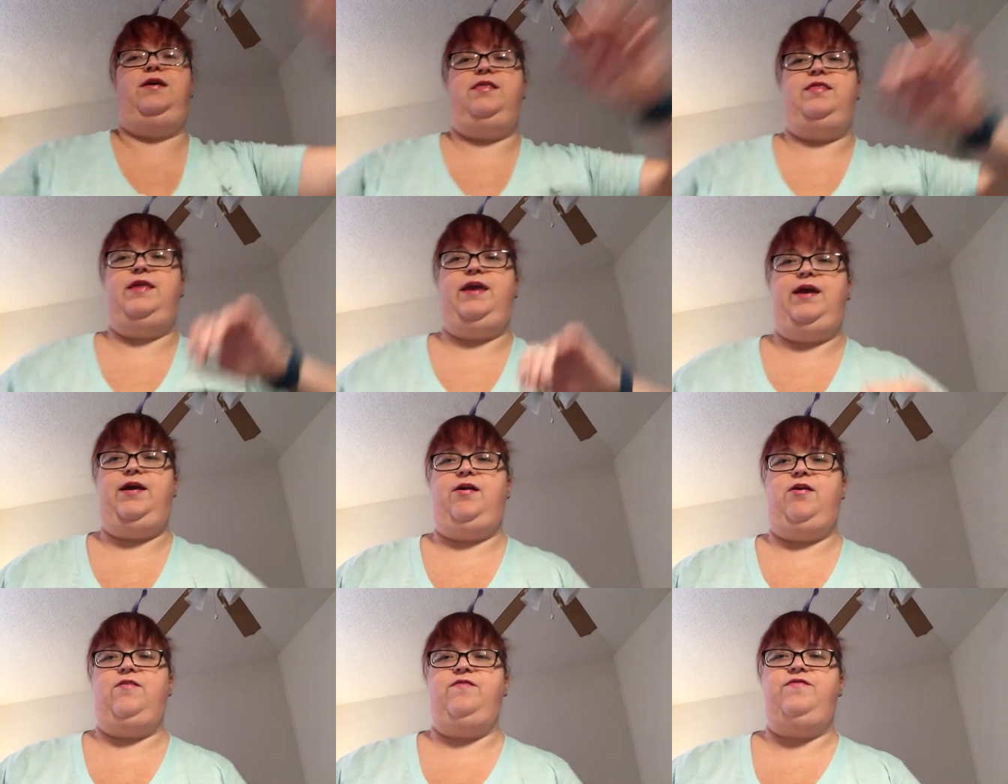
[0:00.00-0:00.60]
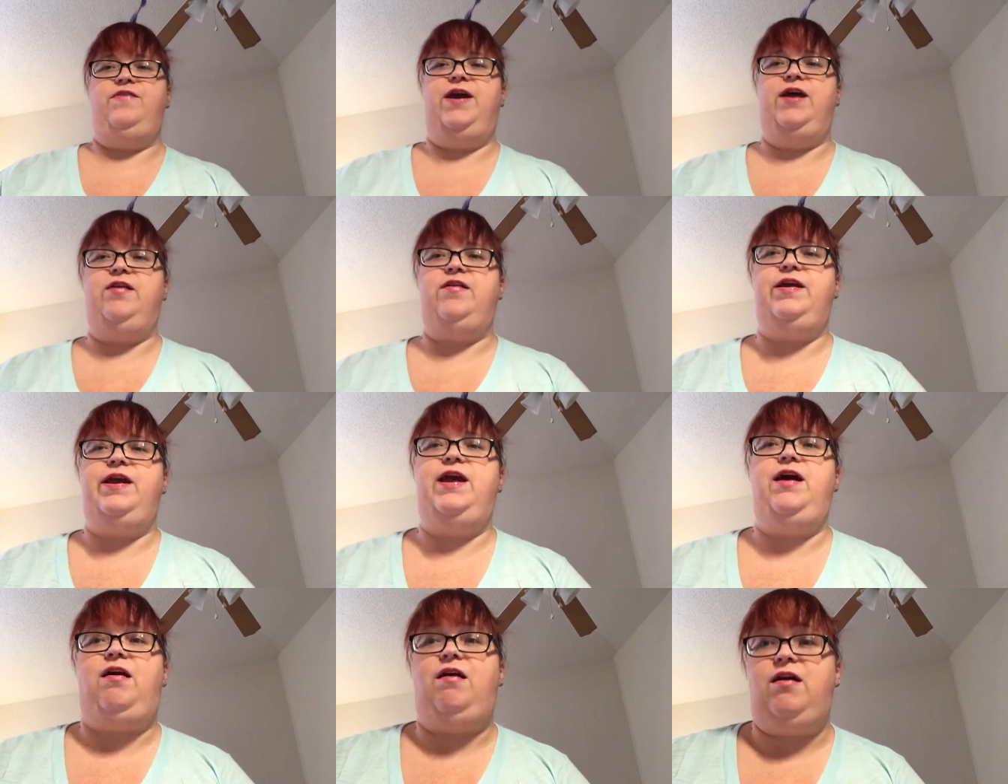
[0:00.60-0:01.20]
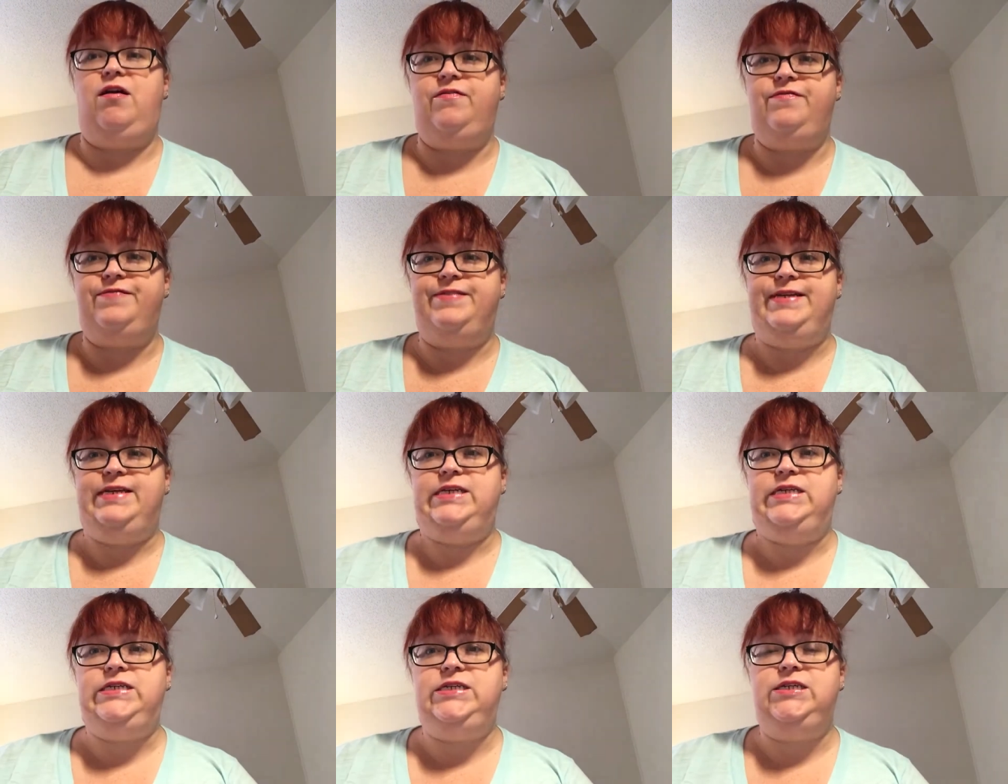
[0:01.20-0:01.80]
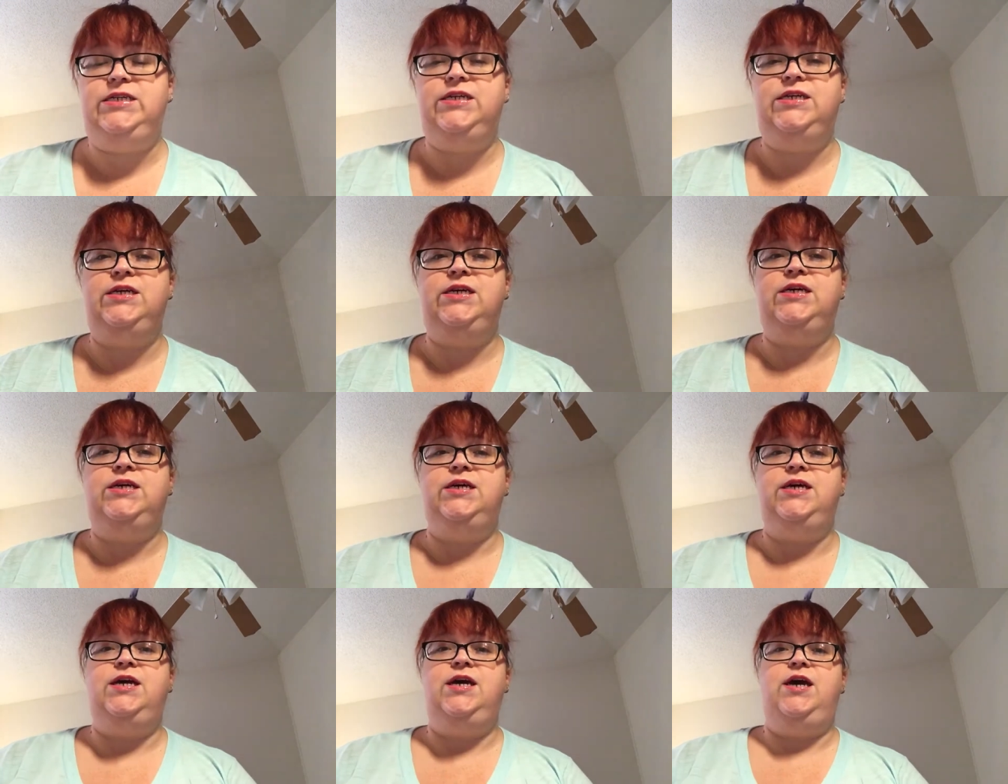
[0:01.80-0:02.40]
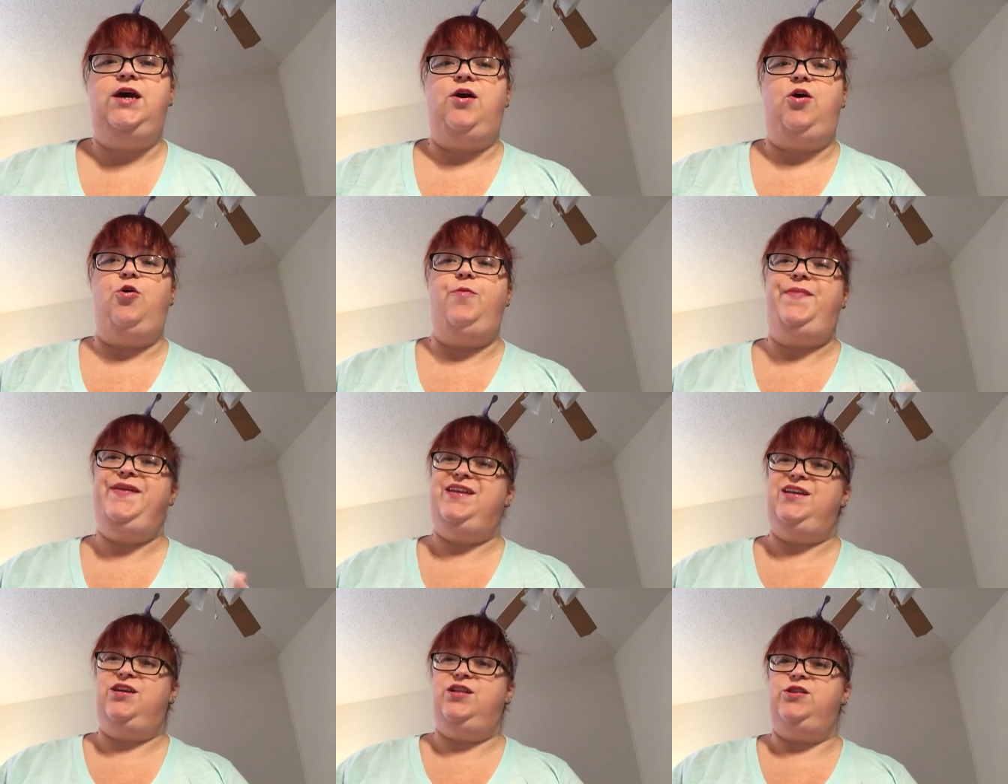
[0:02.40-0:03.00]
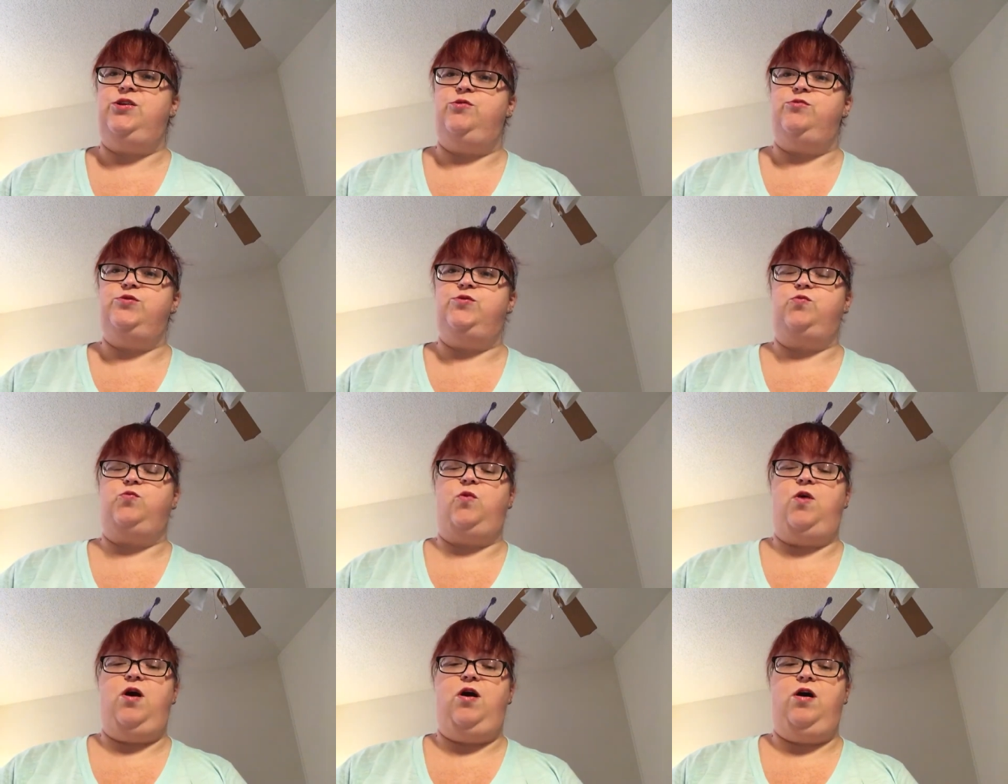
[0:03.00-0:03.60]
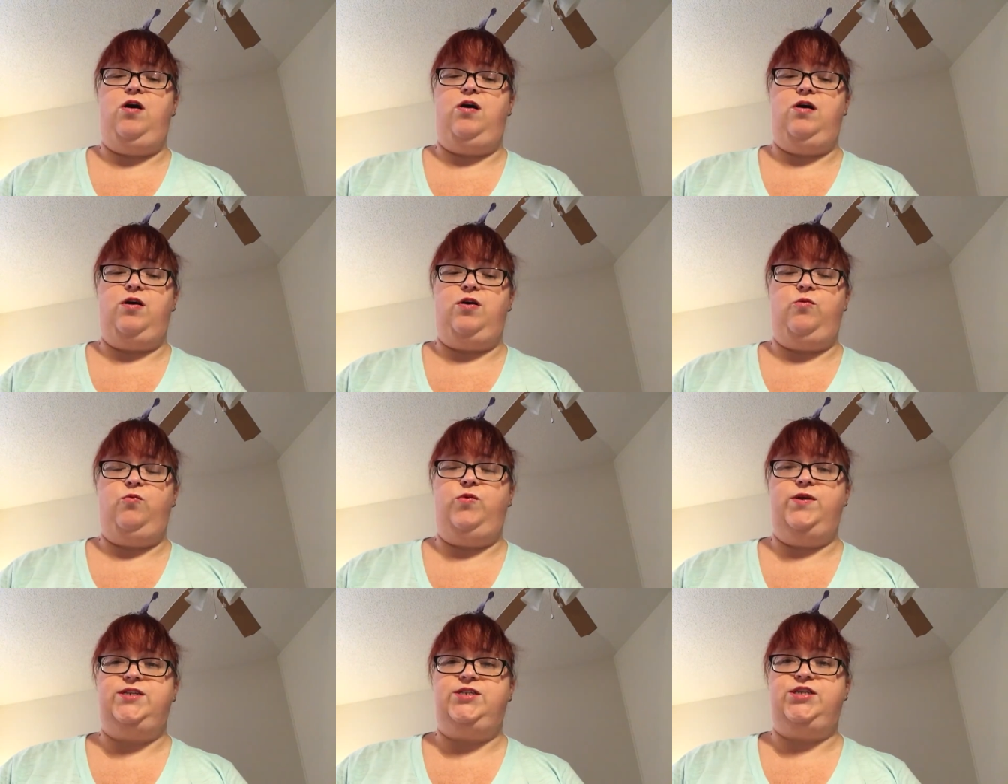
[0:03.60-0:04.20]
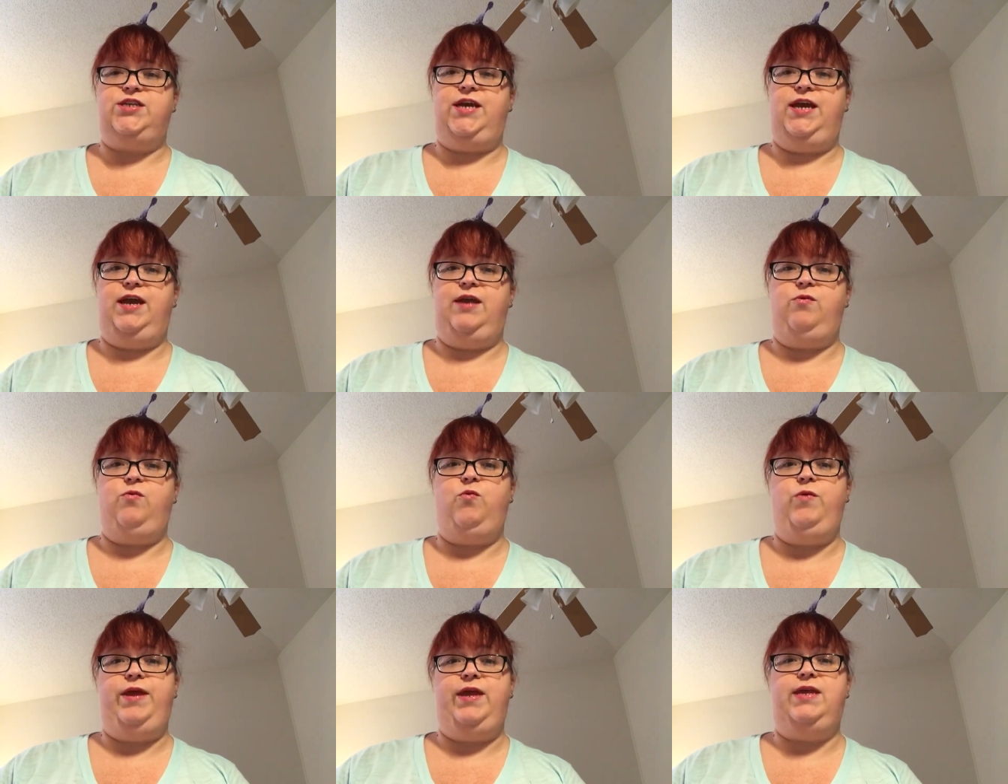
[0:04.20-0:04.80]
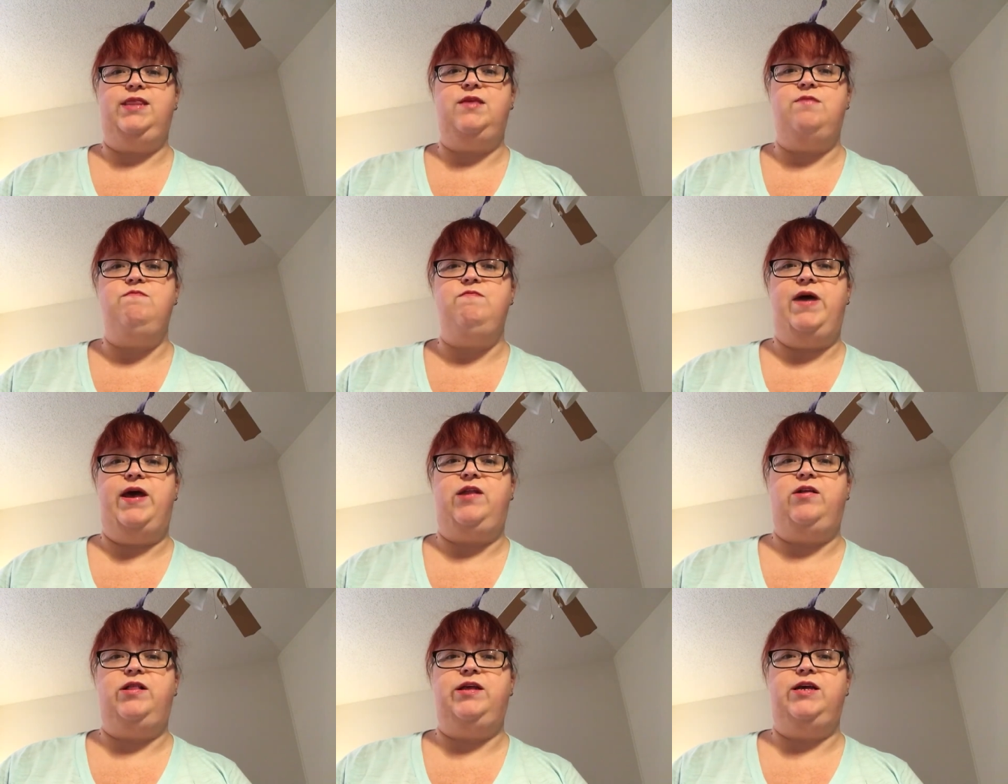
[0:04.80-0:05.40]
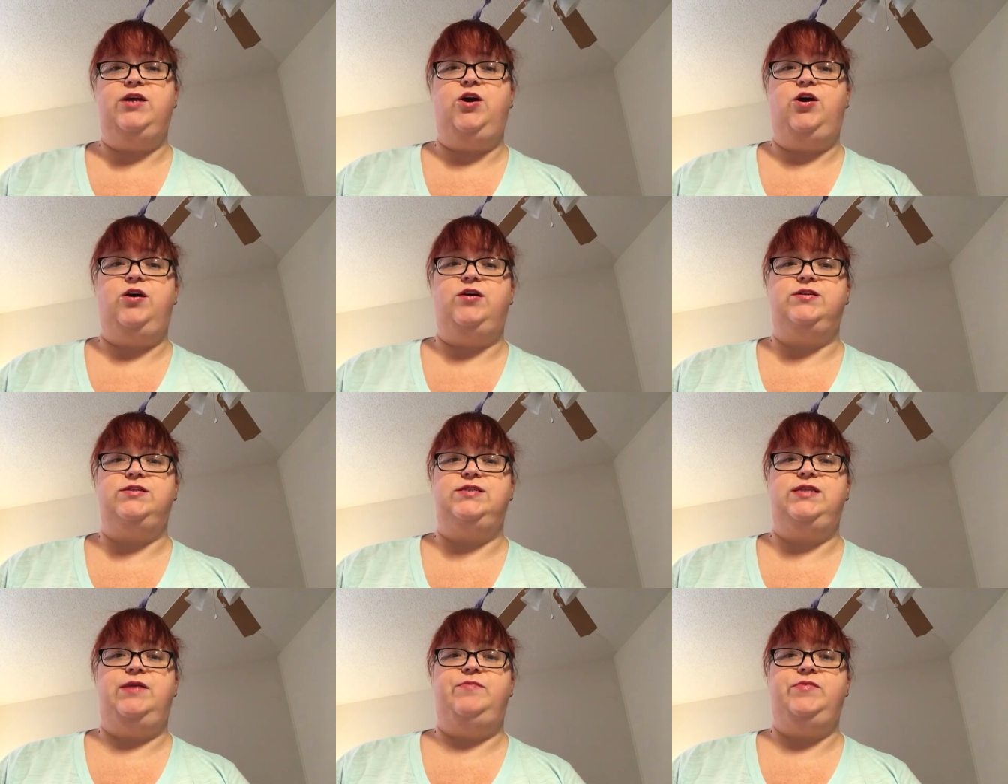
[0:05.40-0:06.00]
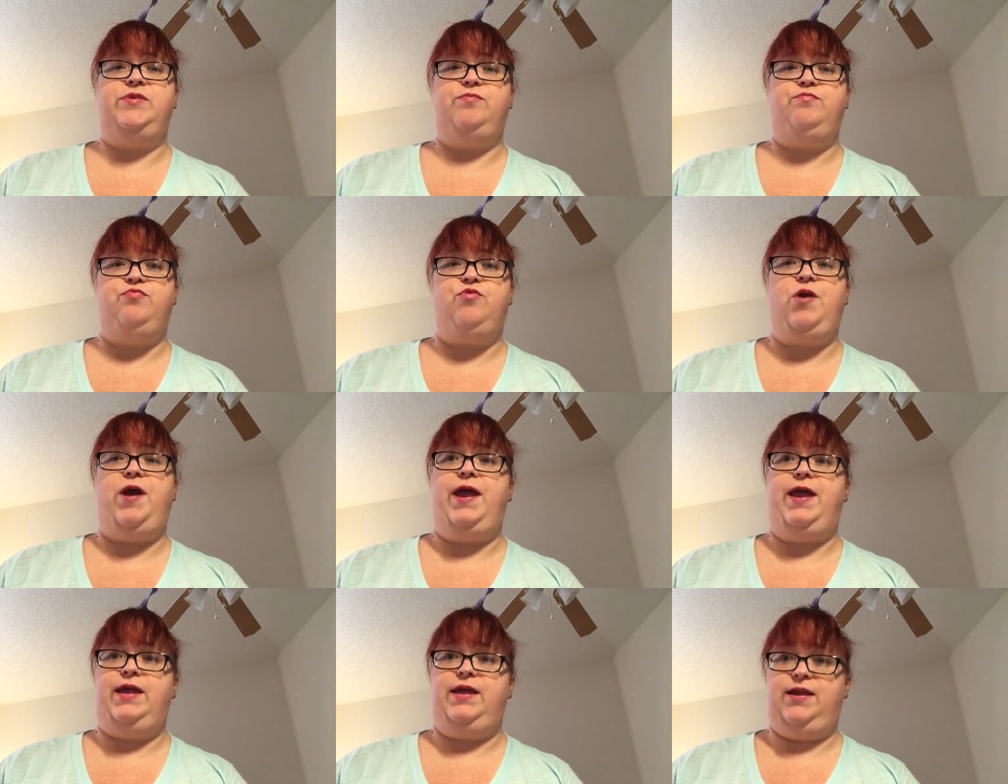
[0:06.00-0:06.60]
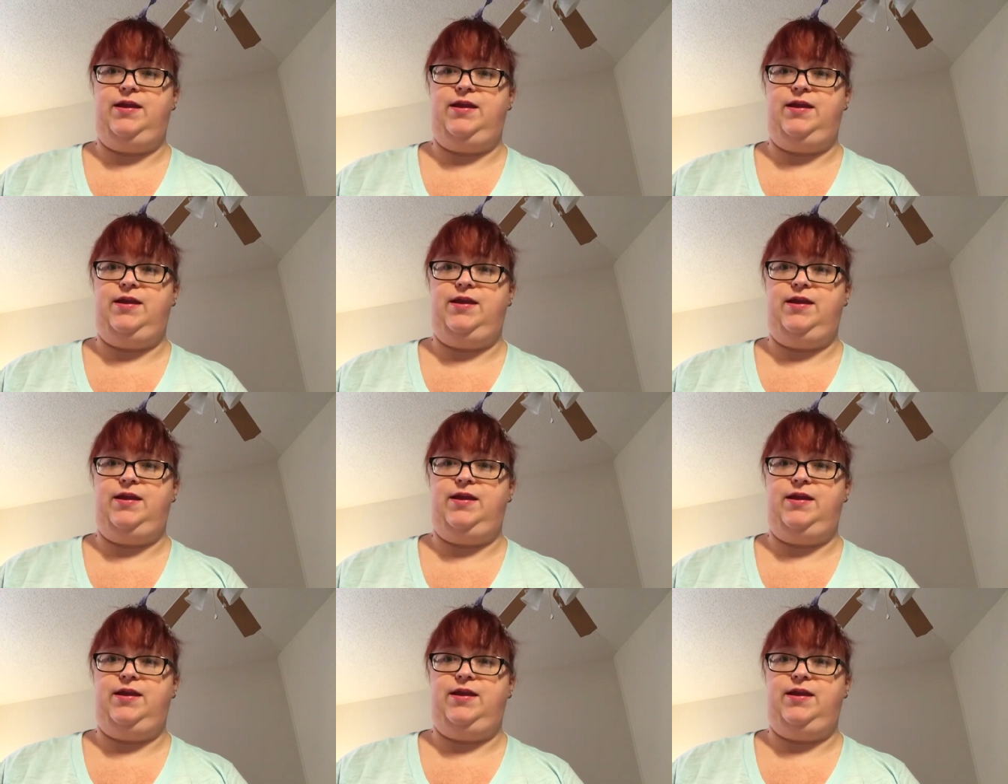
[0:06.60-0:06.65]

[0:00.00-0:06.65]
they are very often open and closed wrong, which can weaken the metal and cause them to break.